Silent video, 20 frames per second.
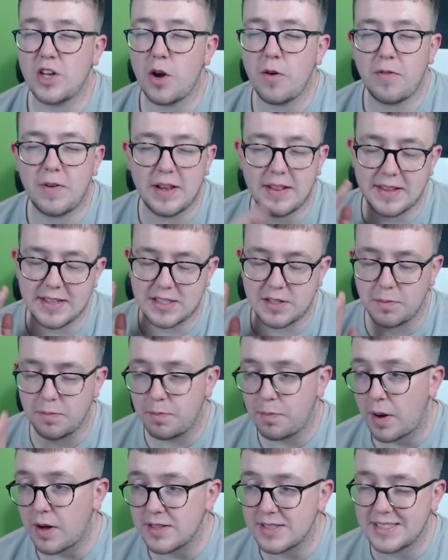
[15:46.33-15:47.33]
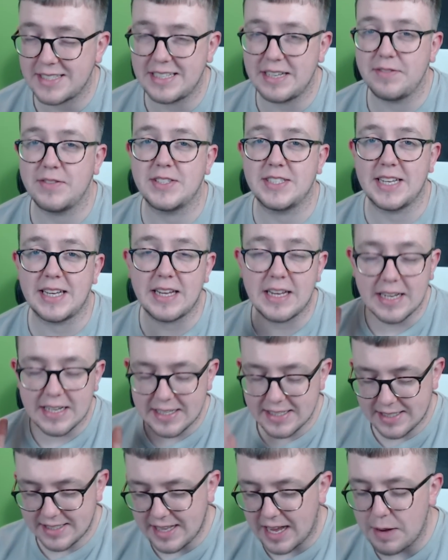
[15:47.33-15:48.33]
Hopefully there's some positivity.
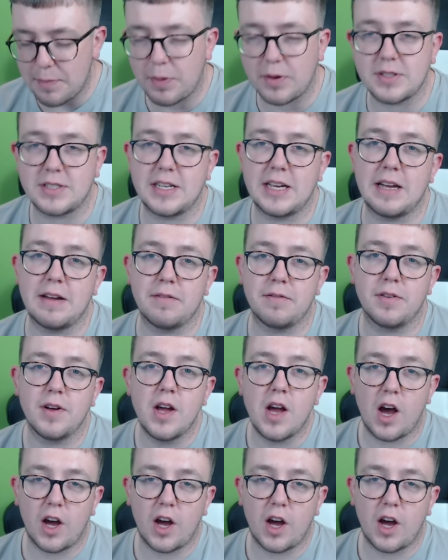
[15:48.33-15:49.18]
Stay positive.